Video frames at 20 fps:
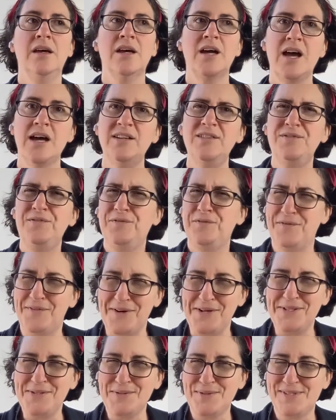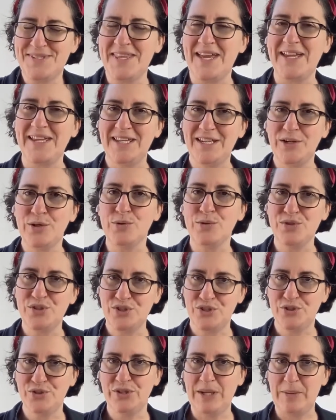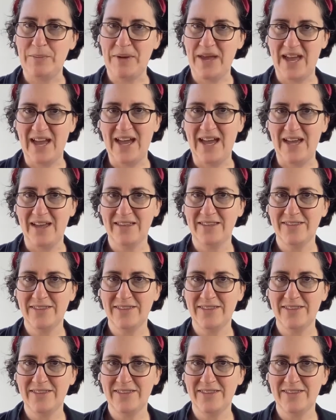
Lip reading: kind of follows that hero's journey path.